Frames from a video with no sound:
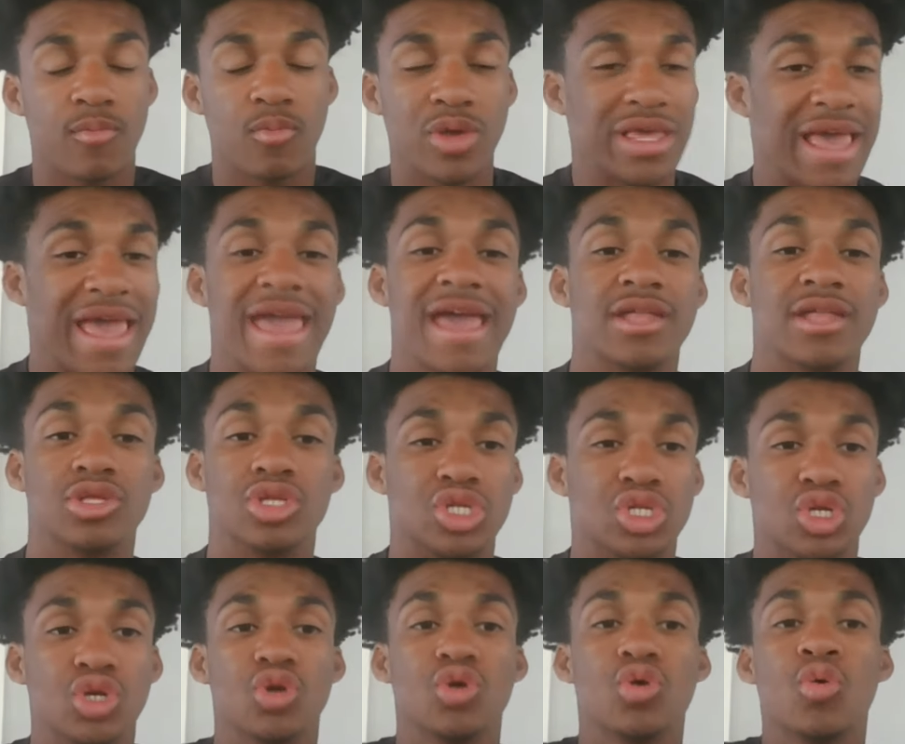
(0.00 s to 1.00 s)
We can't
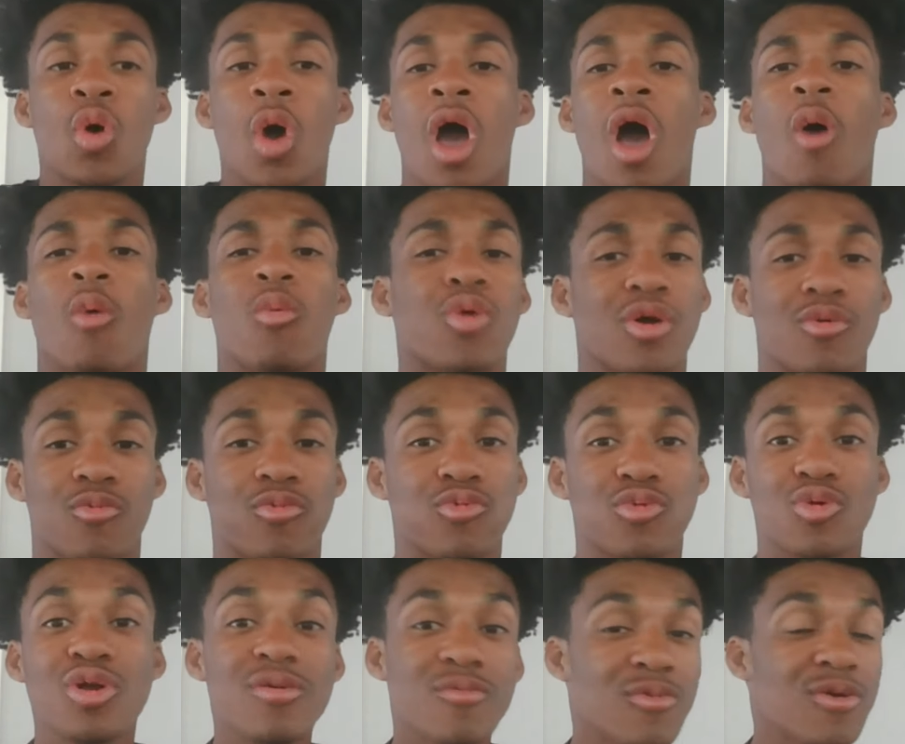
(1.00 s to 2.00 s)
do,
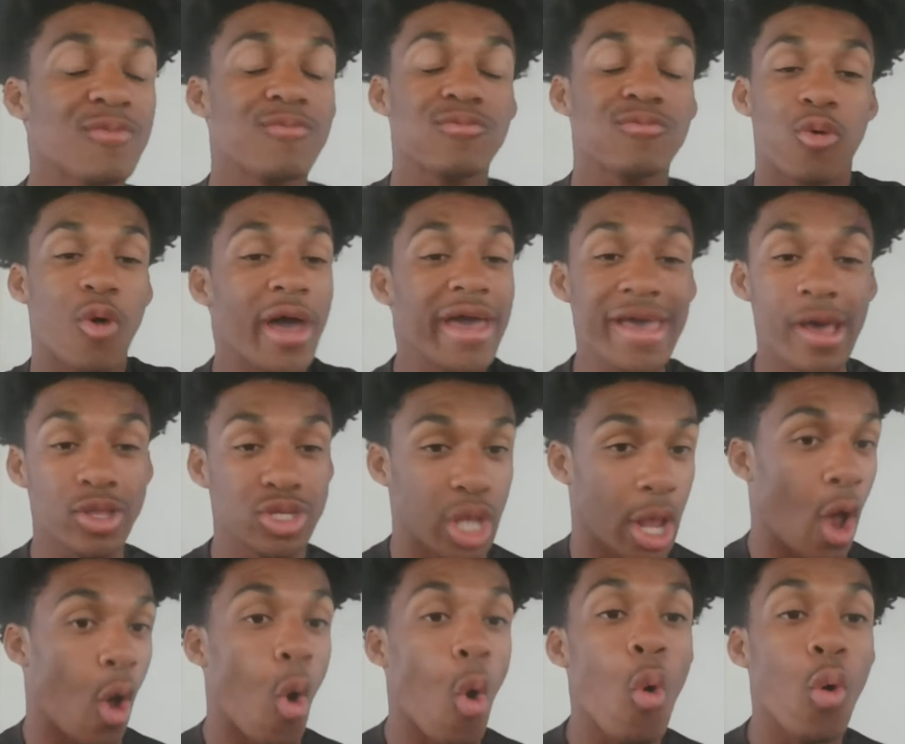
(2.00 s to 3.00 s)
we're quite
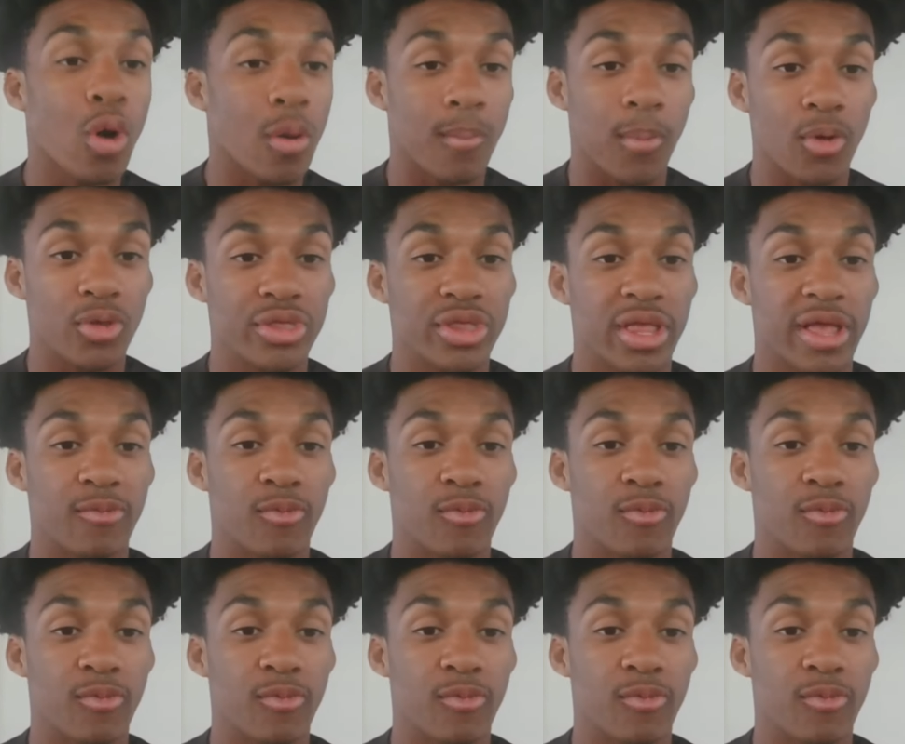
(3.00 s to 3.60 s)
horrible